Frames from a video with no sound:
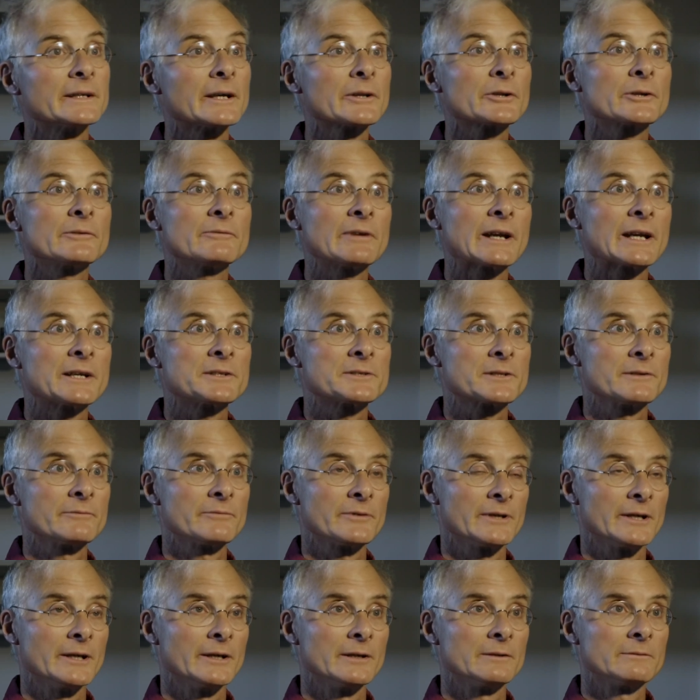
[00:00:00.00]
Another advantage
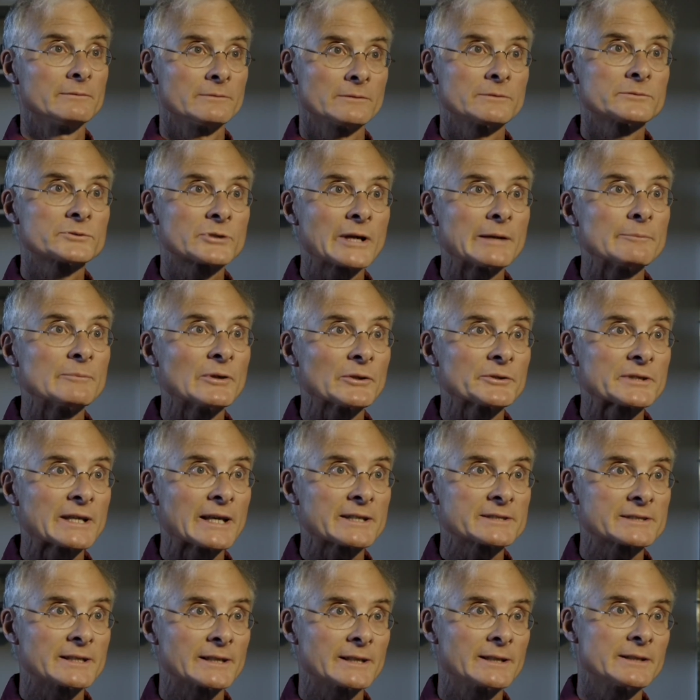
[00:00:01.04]
of the treadmill
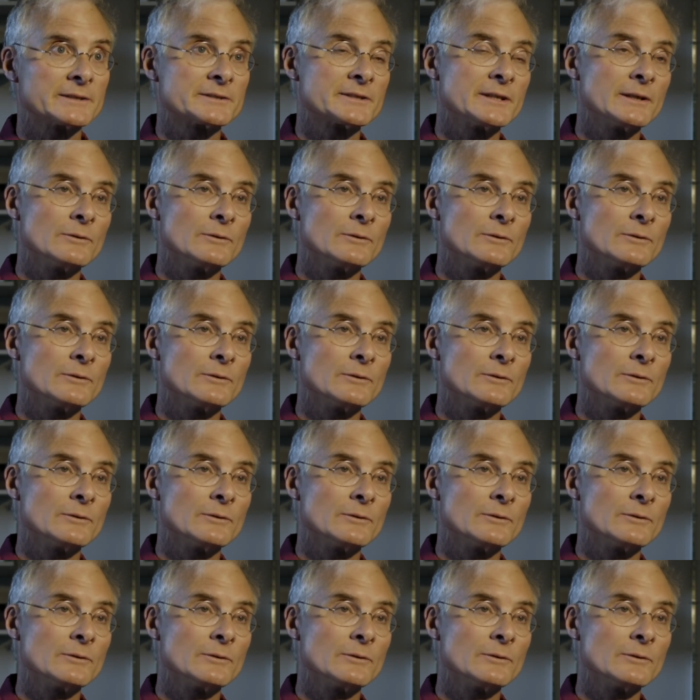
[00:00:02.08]
testing is